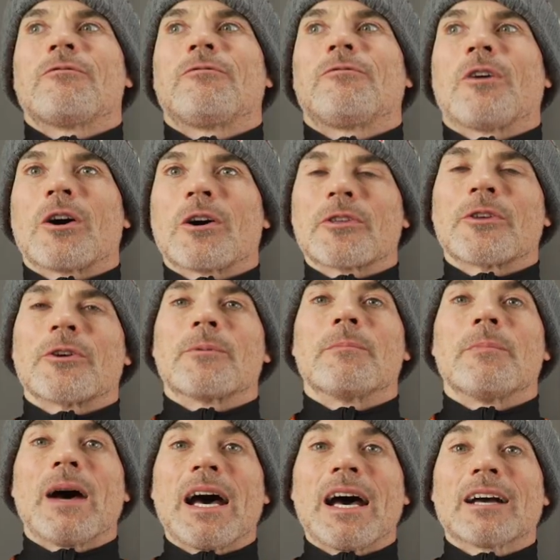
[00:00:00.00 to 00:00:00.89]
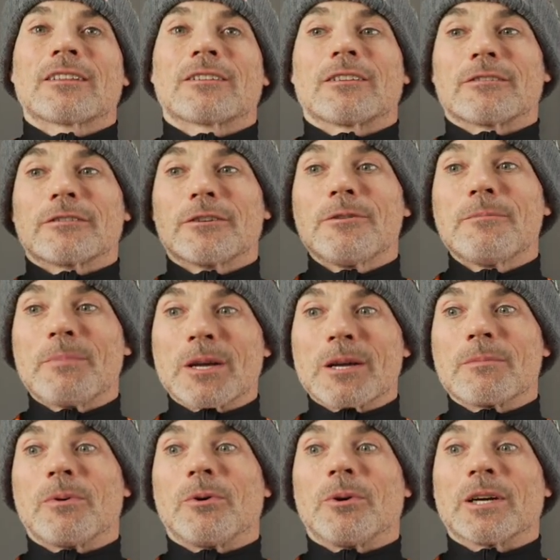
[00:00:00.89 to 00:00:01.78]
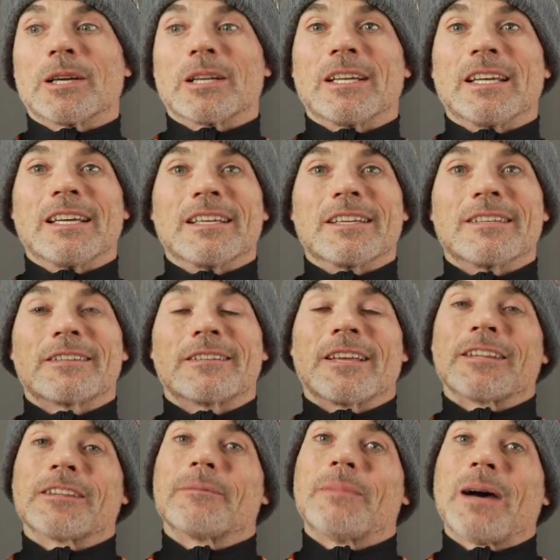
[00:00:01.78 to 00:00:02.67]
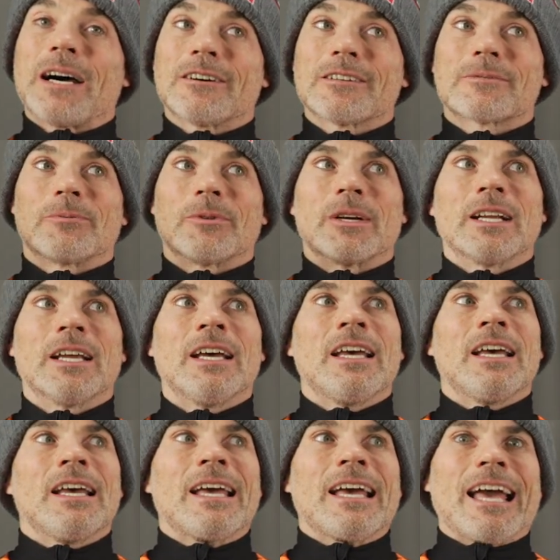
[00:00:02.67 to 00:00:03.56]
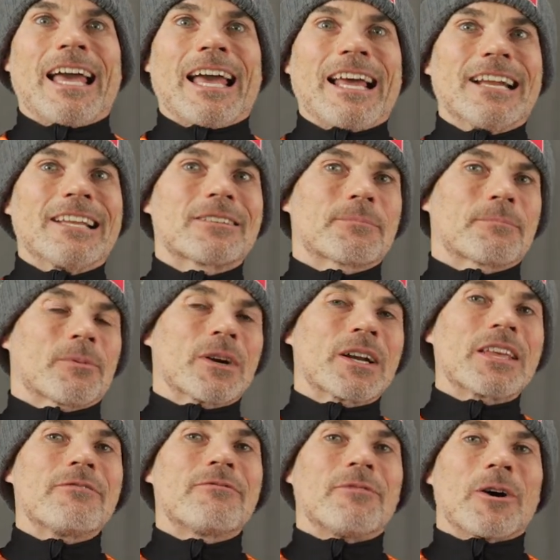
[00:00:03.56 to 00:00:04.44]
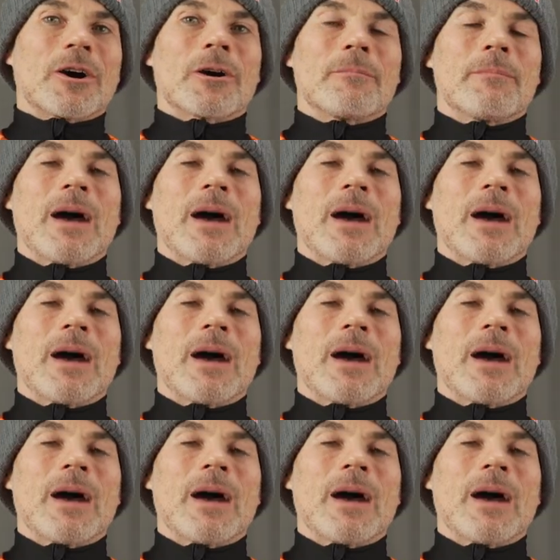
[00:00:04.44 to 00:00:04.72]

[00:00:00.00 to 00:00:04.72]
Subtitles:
farther back the looping point is than the balance point. And it's pretty far